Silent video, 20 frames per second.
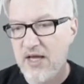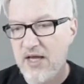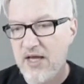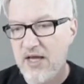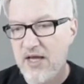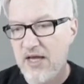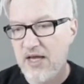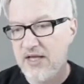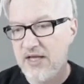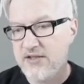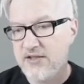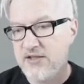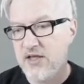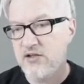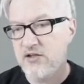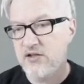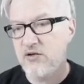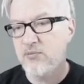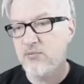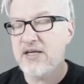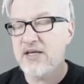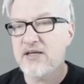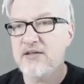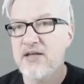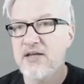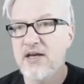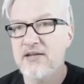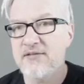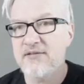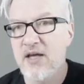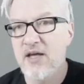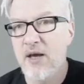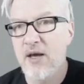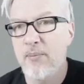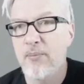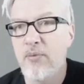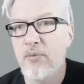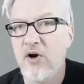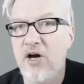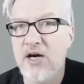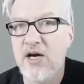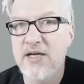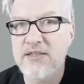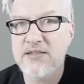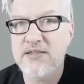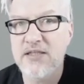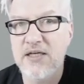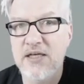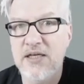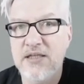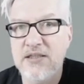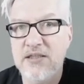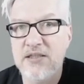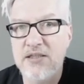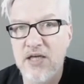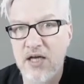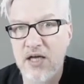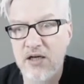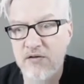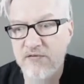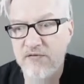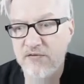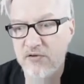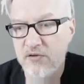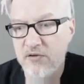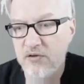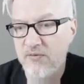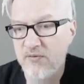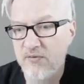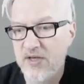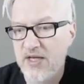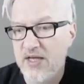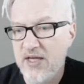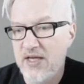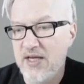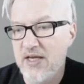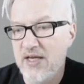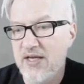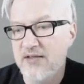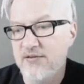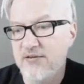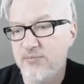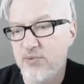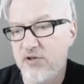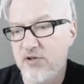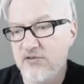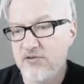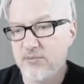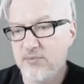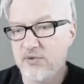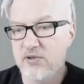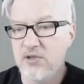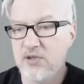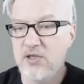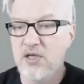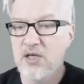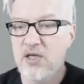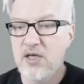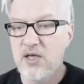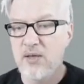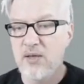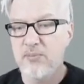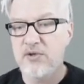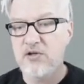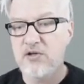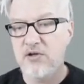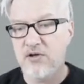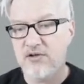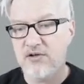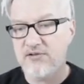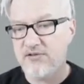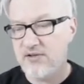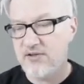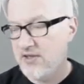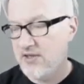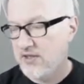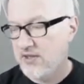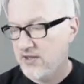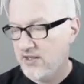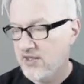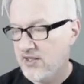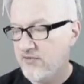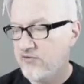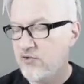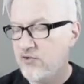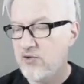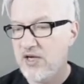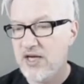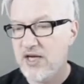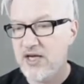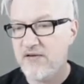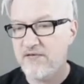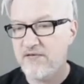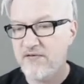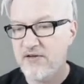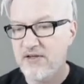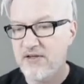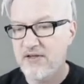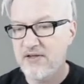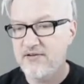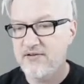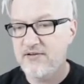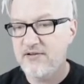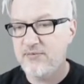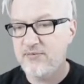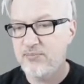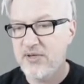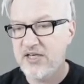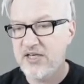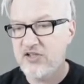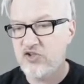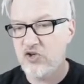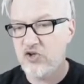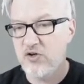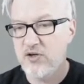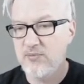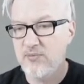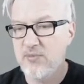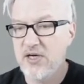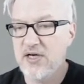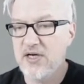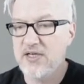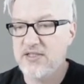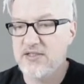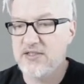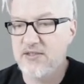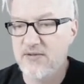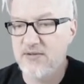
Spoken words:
and you make it as bright and colorful as possible. Because if you have this picture in mind,